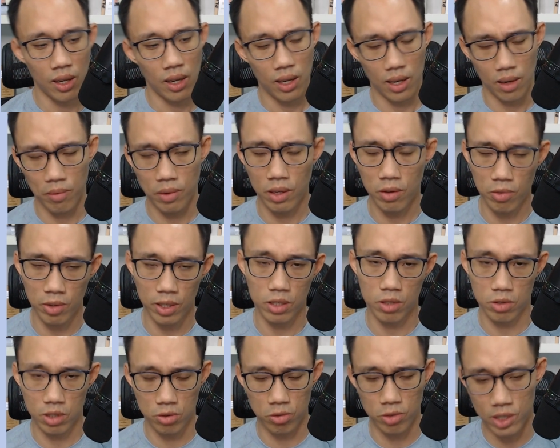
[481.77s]
I mean,
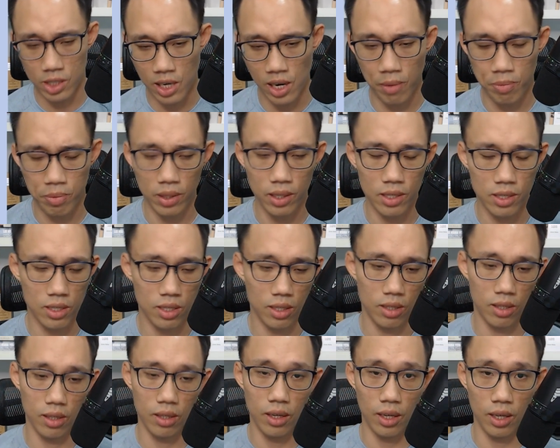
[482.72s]
which happened in
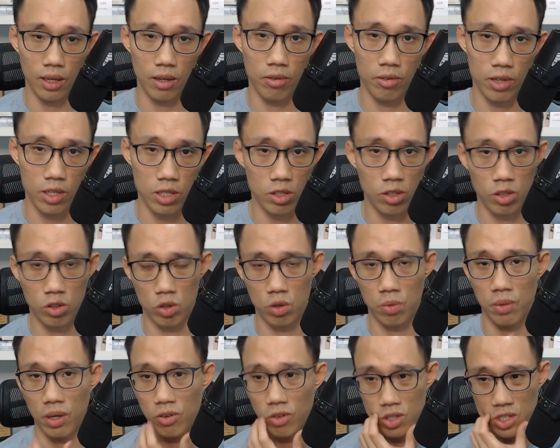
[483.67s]
certain areas, not so
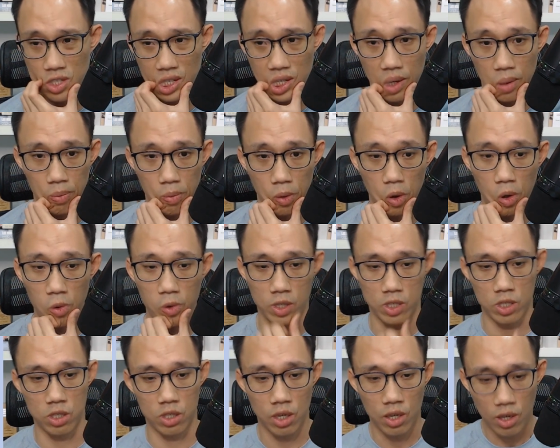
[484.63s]
much for Singapore,
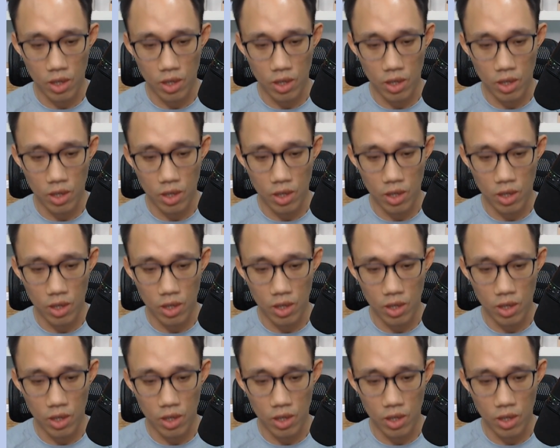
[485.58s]
which